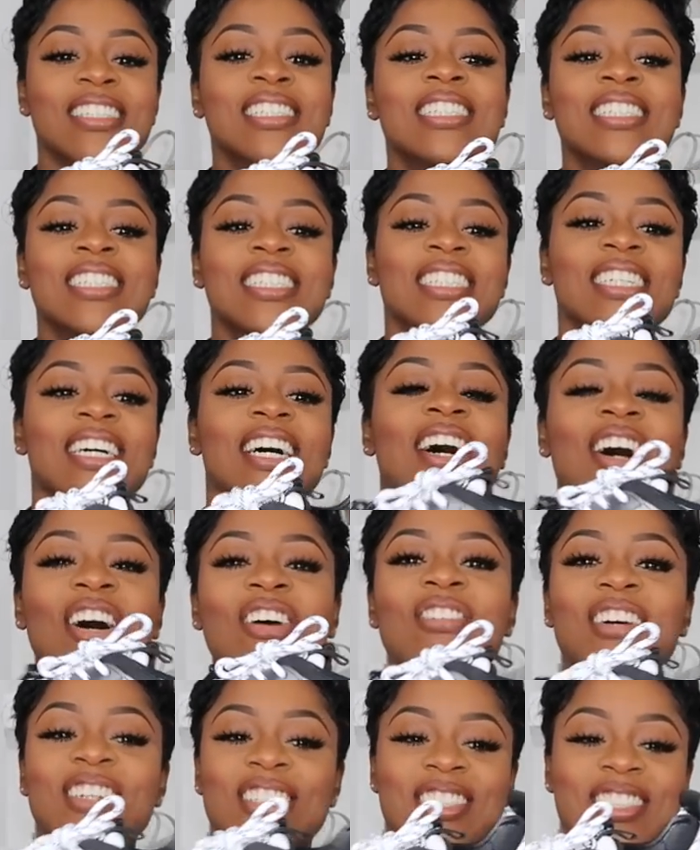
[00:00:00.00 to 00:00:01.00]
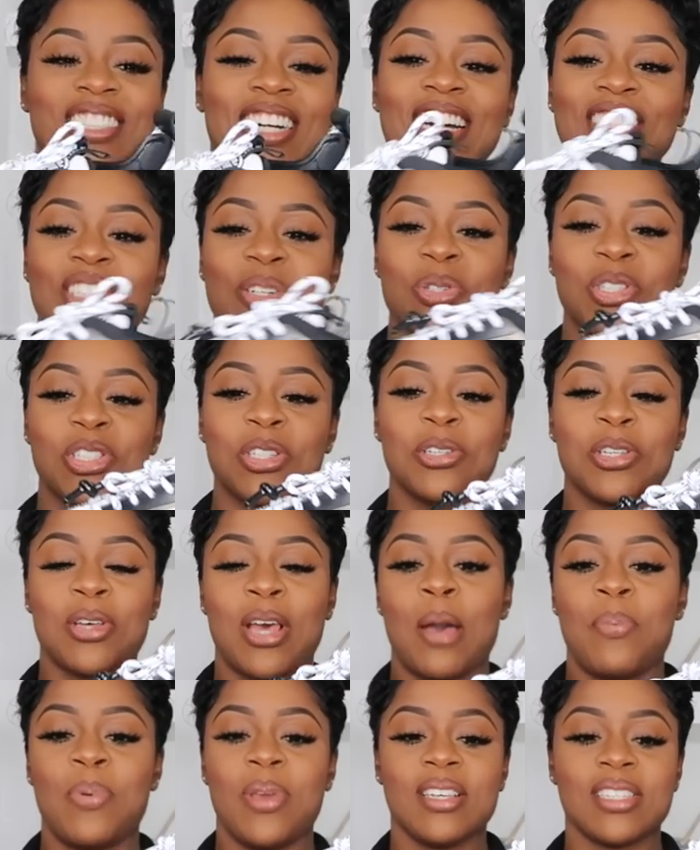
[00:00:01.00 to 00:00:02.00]
oh my god guys i was so so
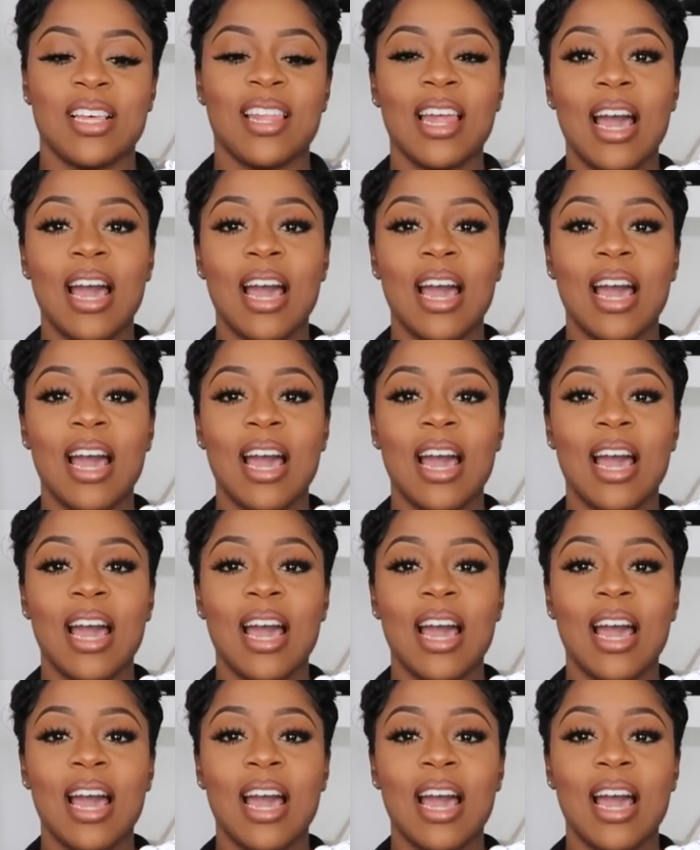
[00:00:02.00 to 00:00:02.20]
happy because I,